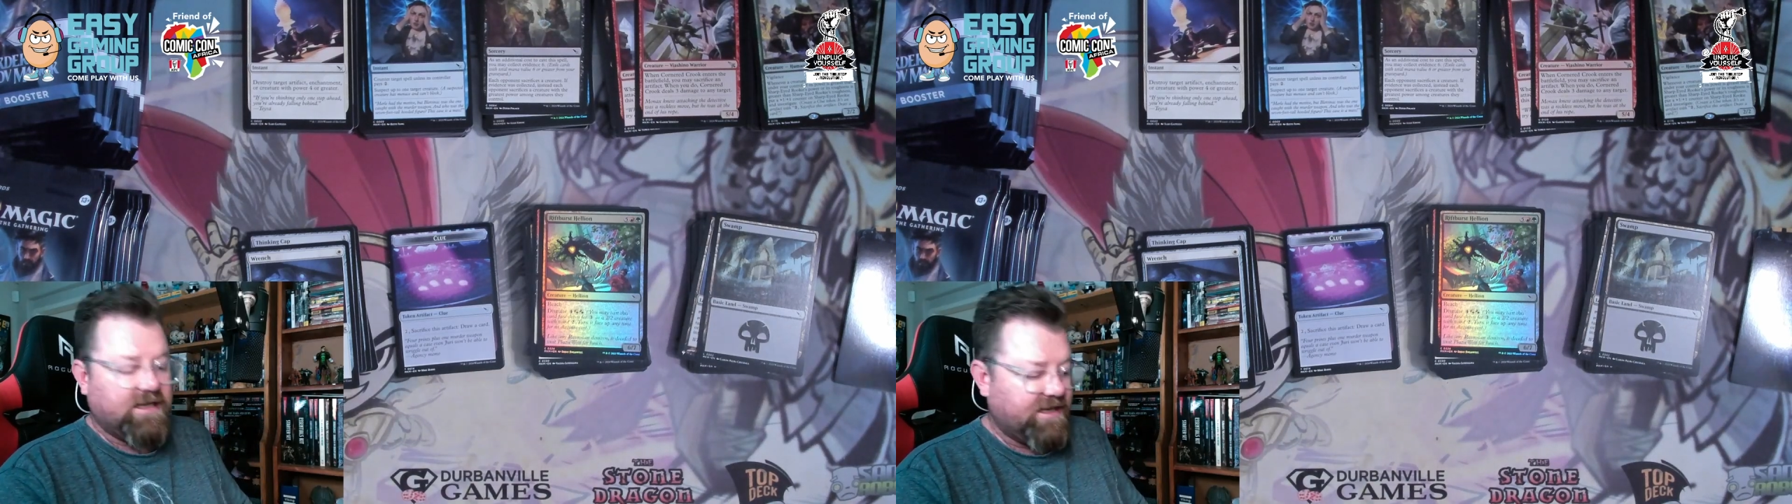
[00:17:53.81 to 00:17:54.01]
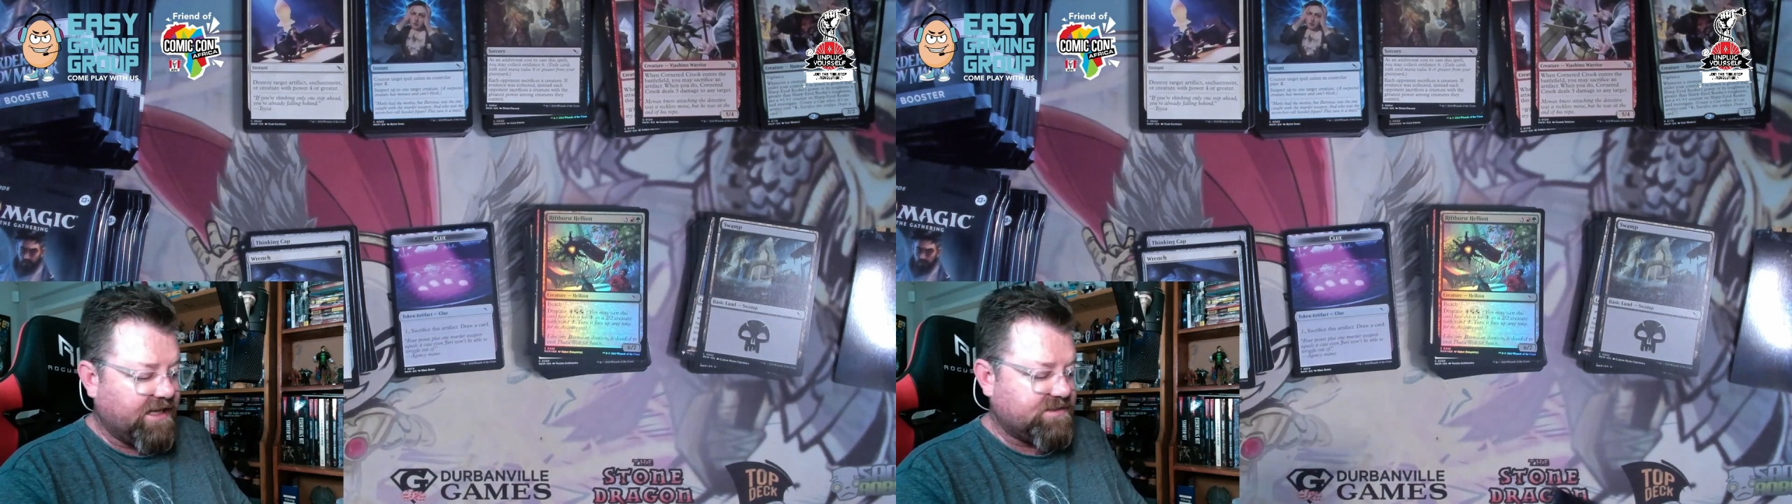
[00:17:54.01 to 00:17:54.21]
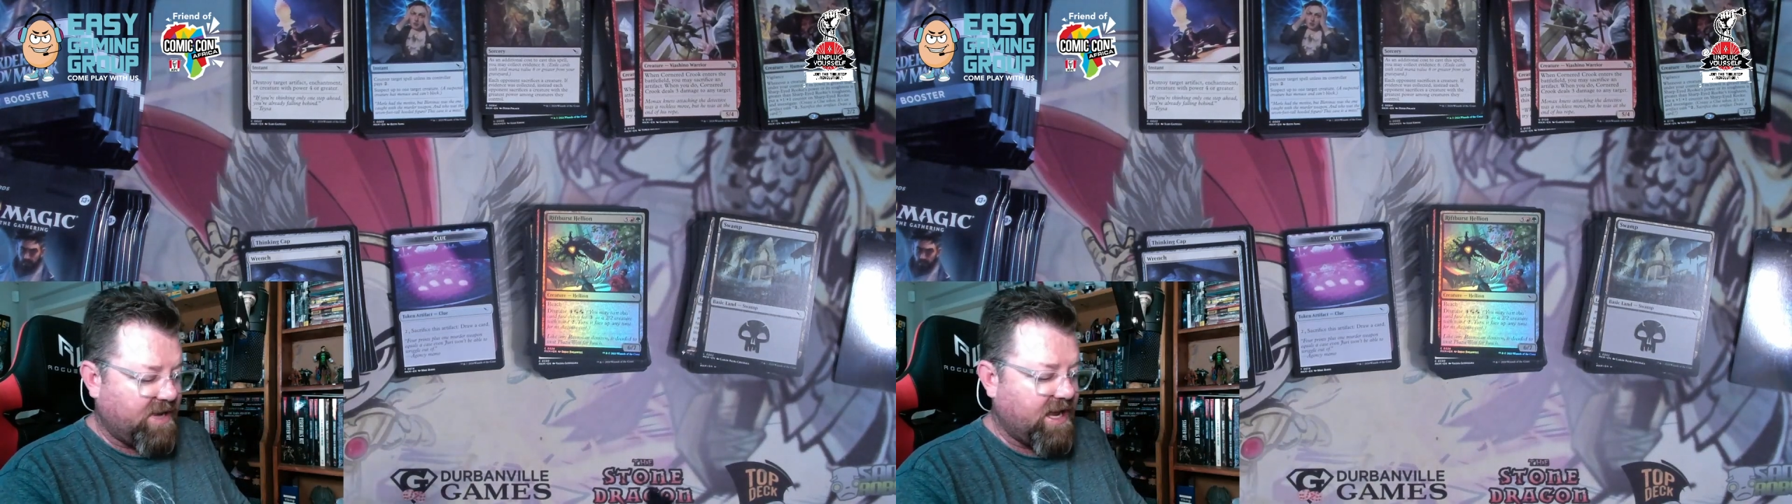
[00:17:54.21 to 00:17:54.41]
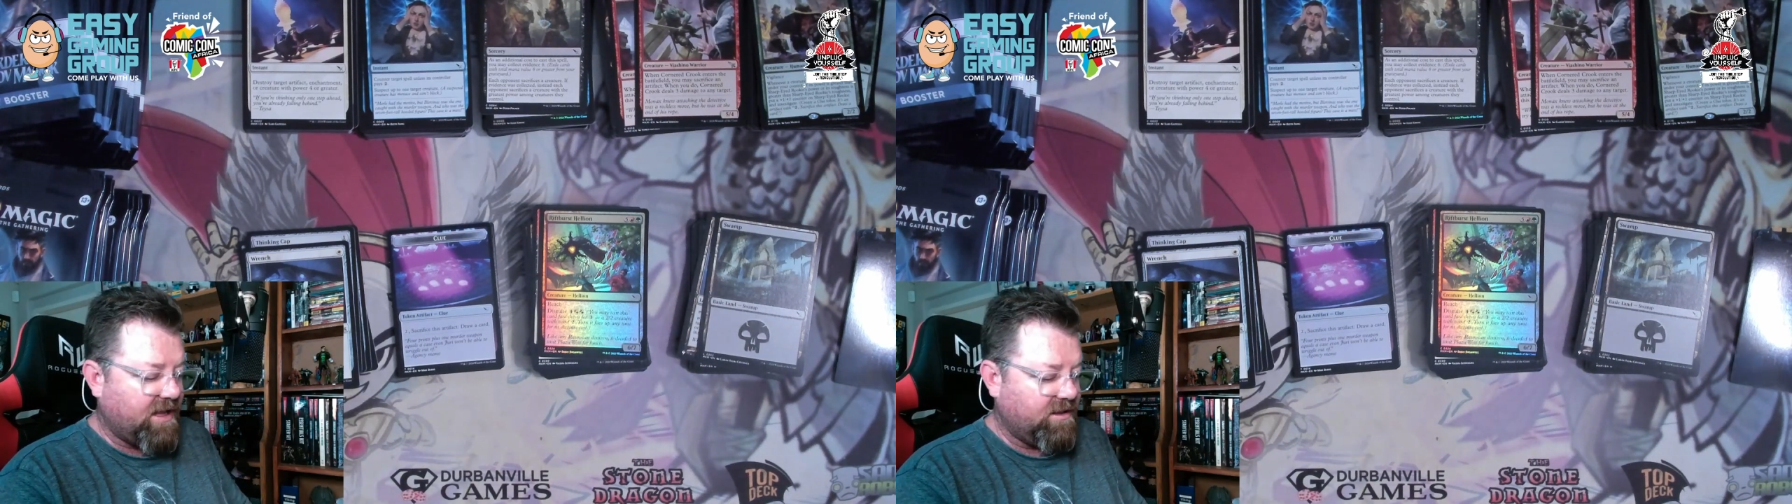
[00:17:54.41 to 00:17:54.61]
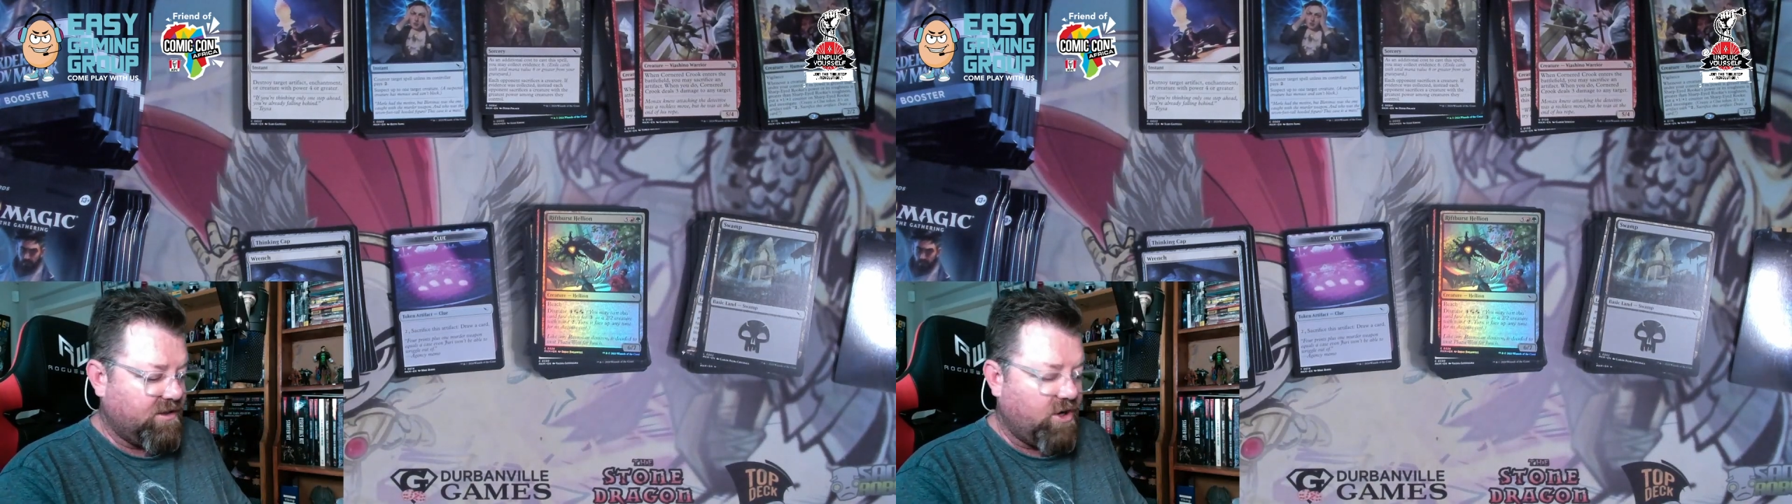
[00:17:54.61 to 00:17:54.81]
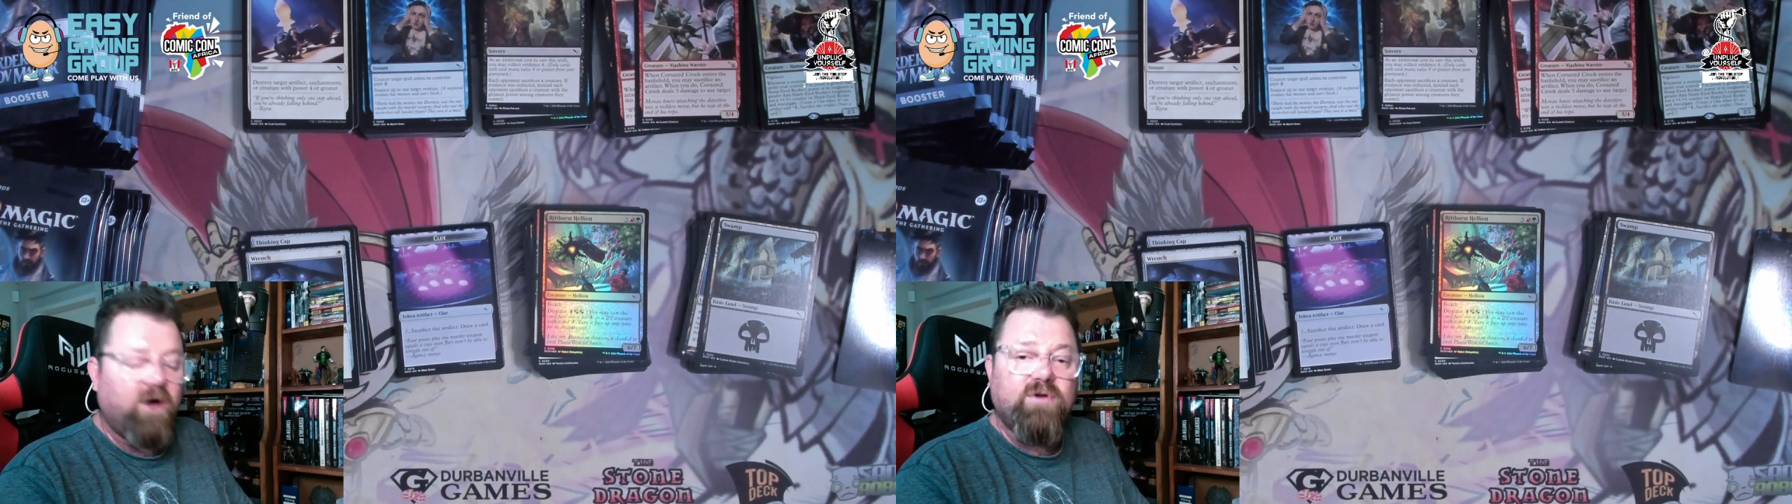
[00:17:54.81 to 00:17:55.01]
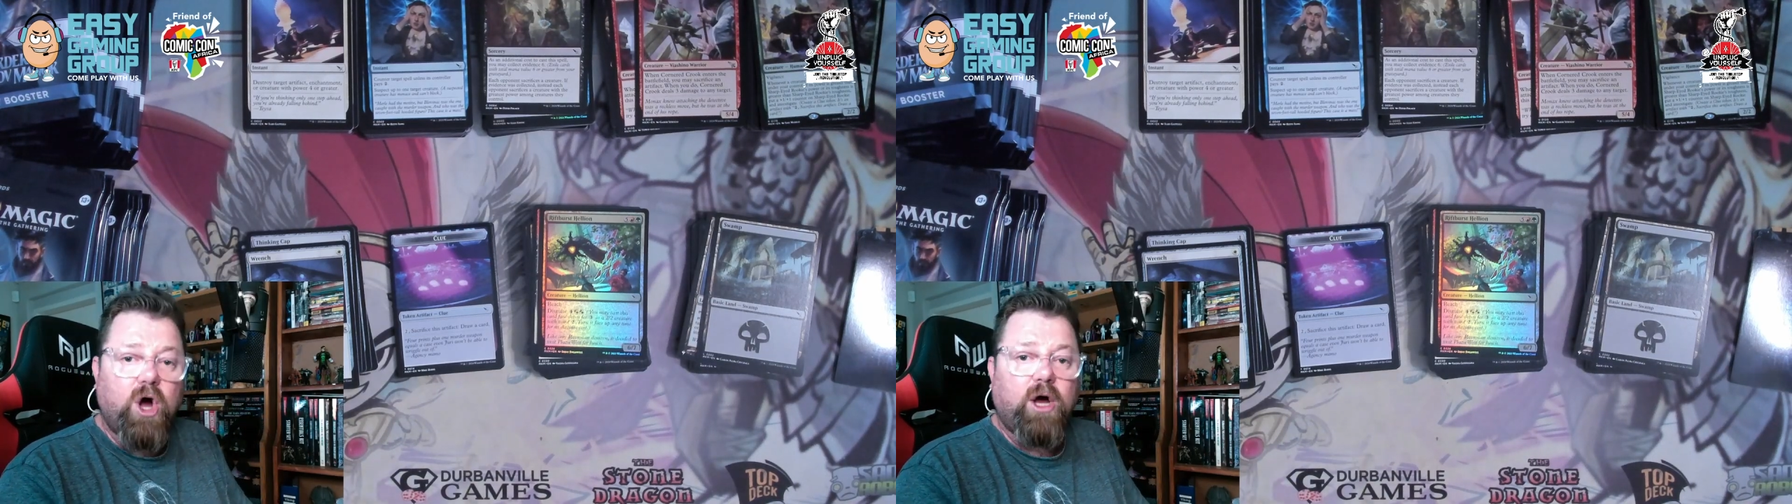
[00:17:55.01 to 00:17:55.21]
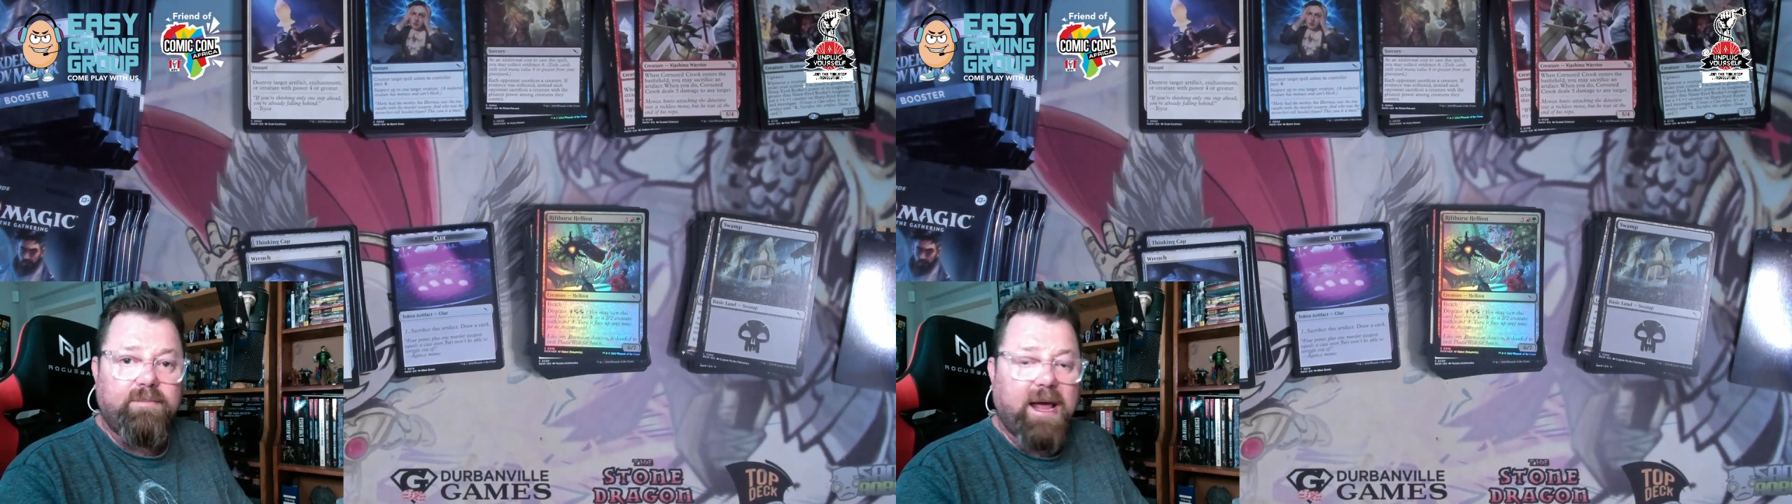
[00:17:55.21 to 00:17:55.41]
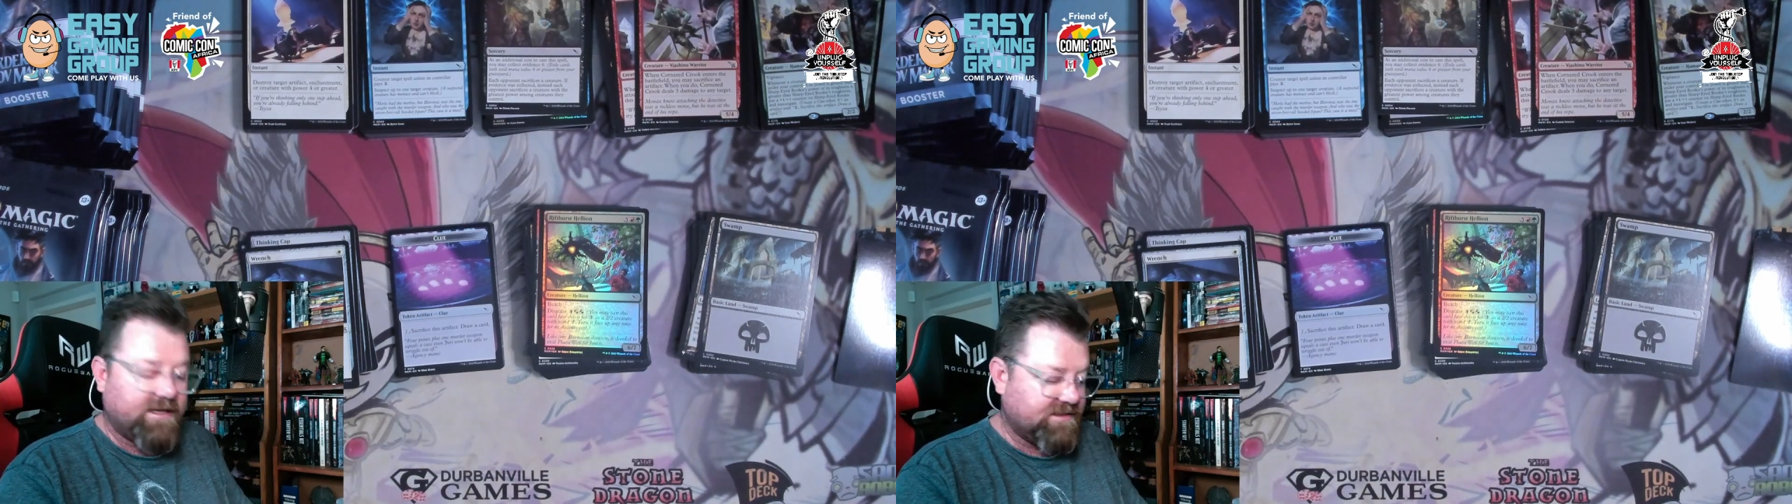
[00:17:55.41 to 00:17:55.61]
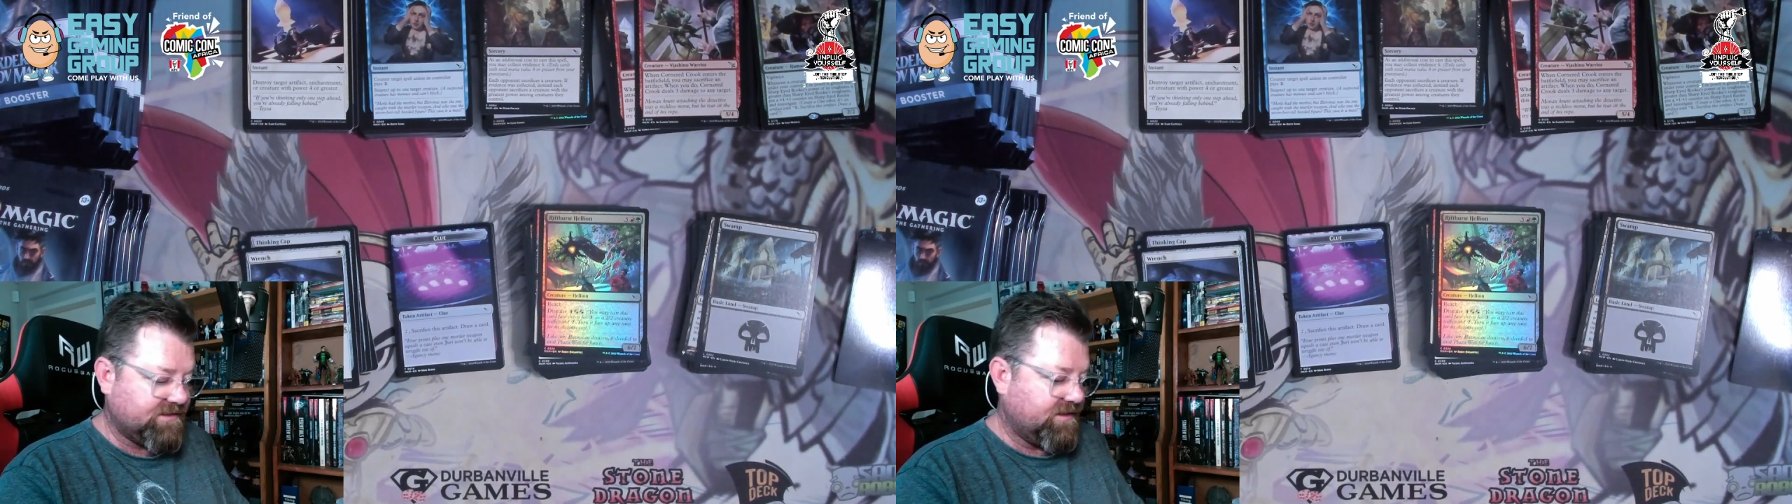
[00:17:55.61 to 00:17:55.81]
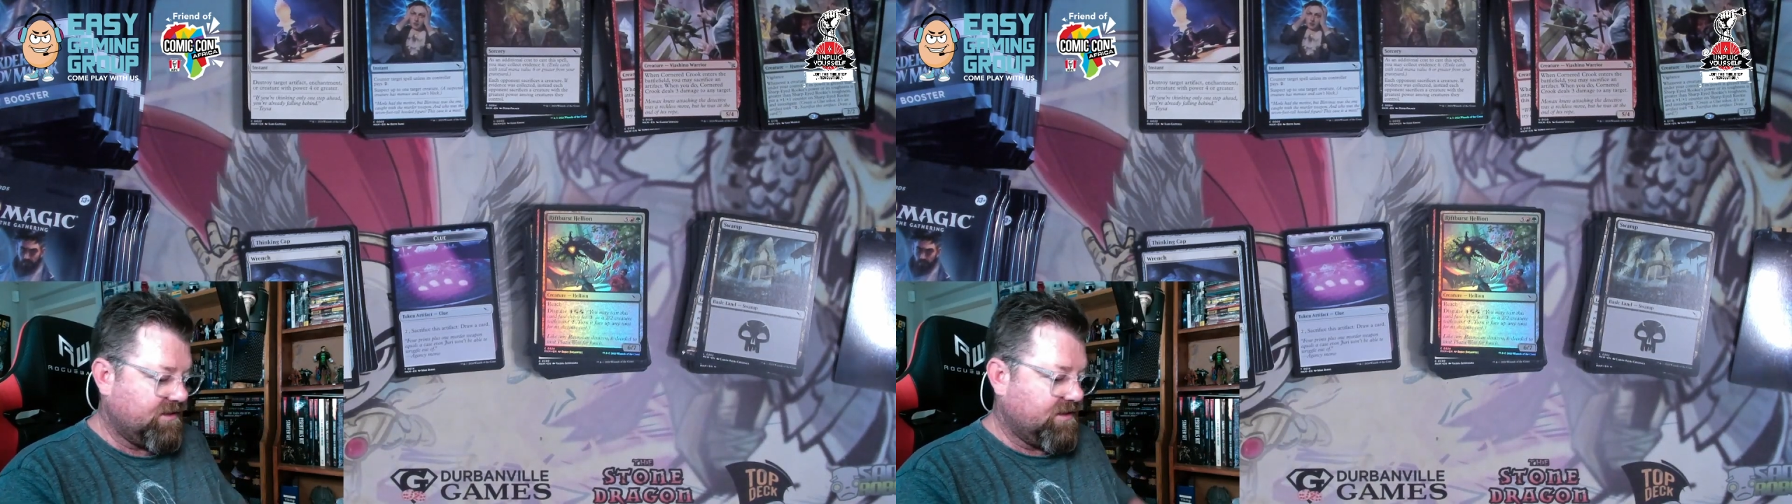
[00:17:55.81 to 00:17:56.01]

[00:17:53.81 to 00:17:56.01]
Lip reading: Next pile of card packs